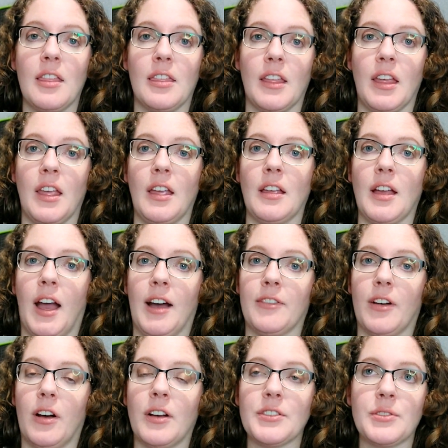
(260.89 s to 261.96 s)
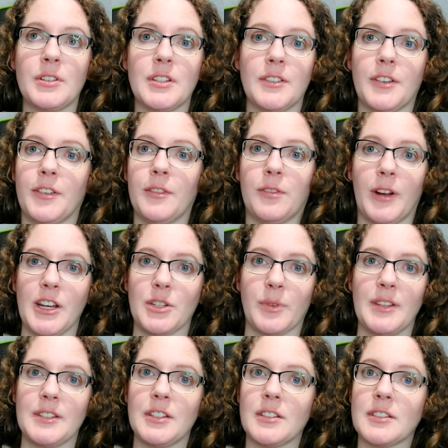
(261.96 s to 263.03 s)
They have all sorts of different 4-H
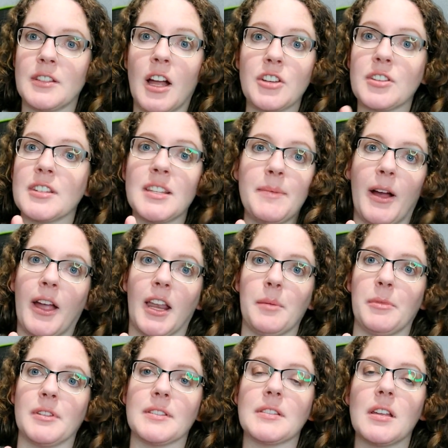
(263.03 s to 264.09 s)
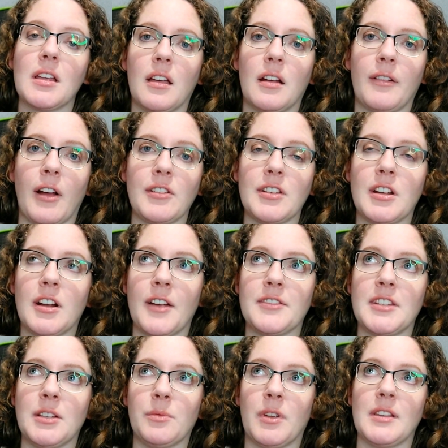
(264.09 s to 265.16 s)
ones. It's not just about animals. Around here, I've
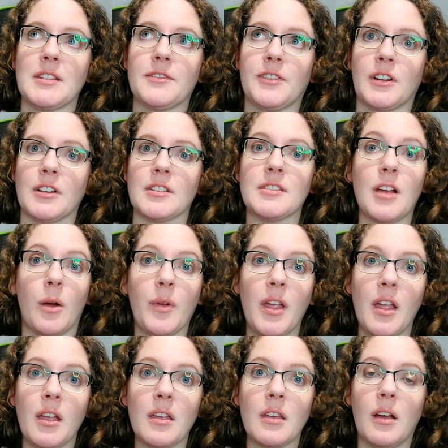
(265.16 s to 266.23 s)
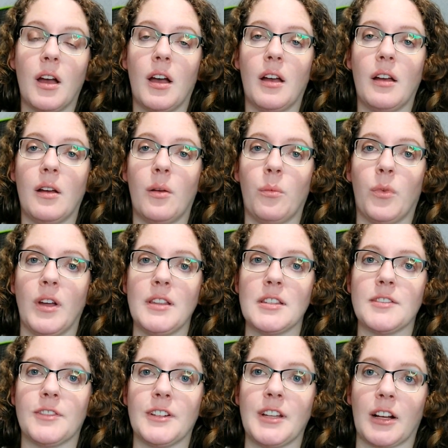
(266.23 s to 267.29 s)
seen ones for sewing, and ones
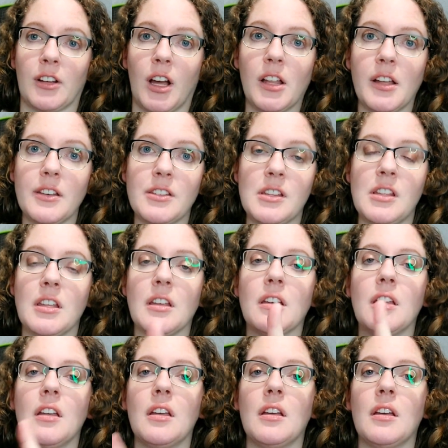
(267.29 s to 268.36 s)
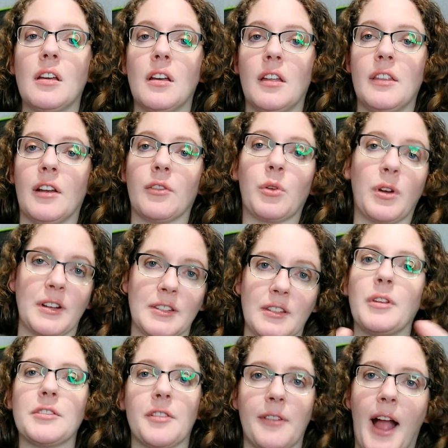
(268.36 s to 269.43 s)
for technology, and then of course
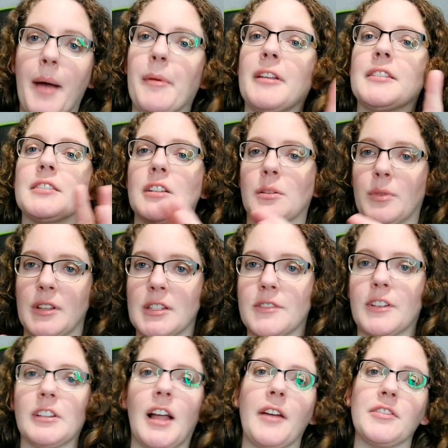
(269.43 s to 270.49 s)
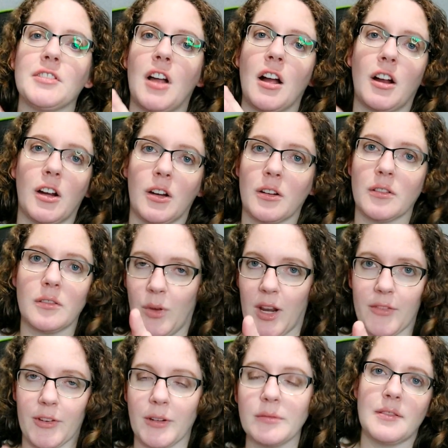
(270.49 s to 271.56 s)
ones for rabbits or ones for livestock or
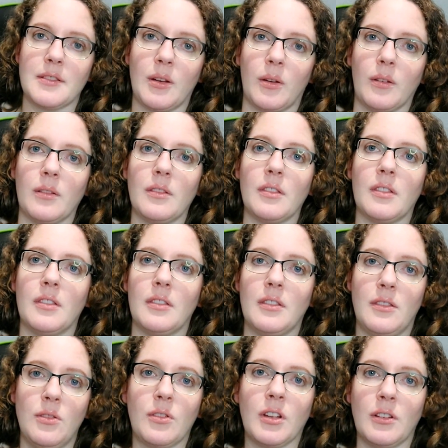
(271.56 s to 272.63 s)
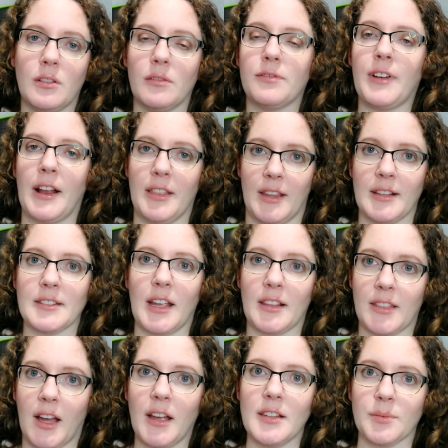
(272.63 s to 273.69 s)
whatever. So you can find things like
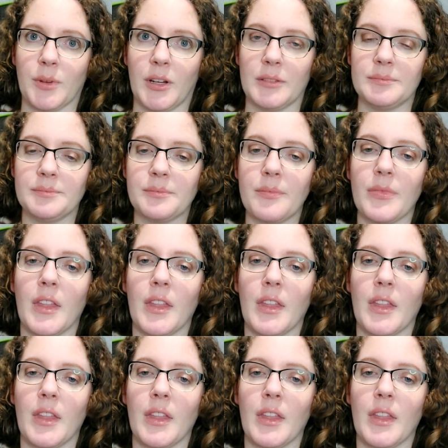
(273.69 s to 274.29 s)
that as well.